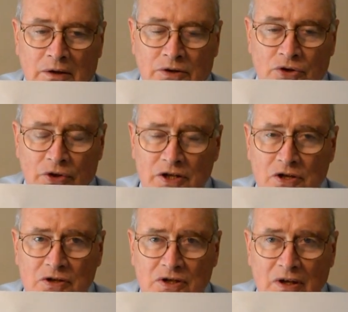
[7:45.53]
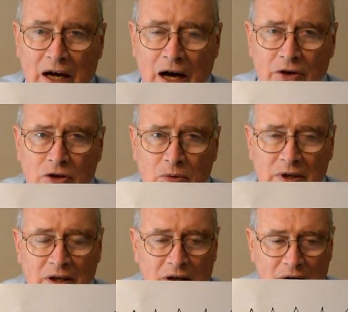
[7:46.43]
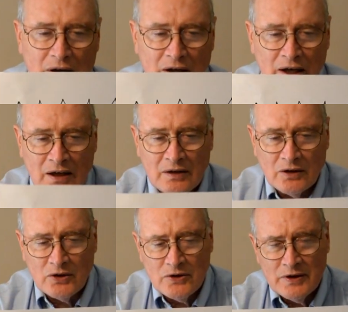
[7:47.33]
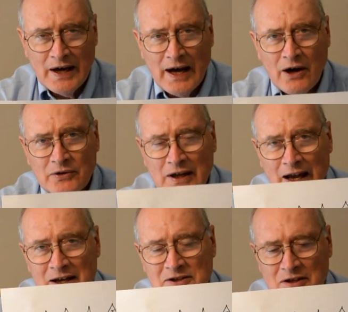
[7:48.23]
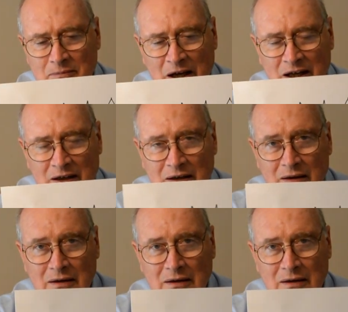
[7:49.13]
So this is how you would learn how to estimate